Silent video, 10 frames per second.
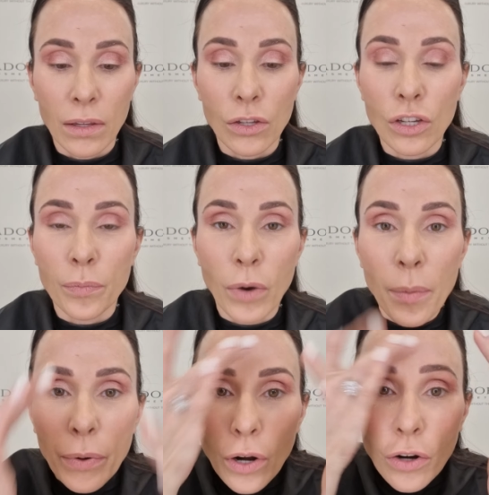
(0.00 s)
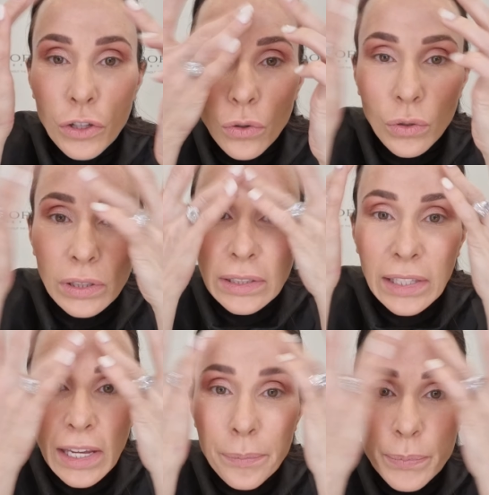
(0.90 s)
You could pop it on your
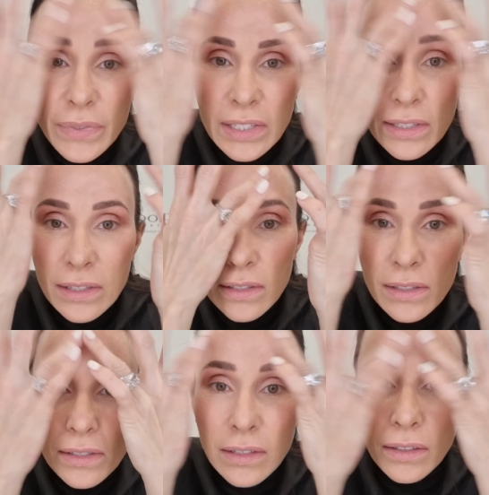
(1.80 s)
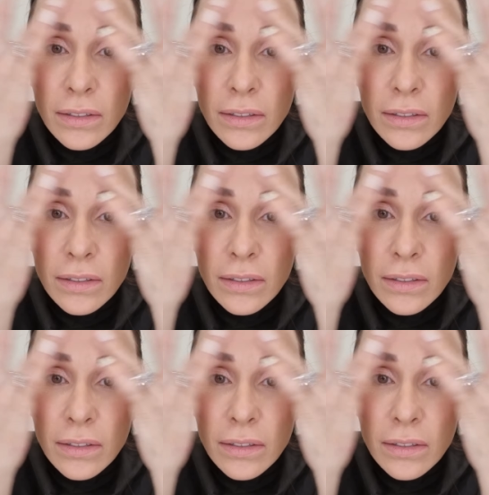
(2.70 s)
lips.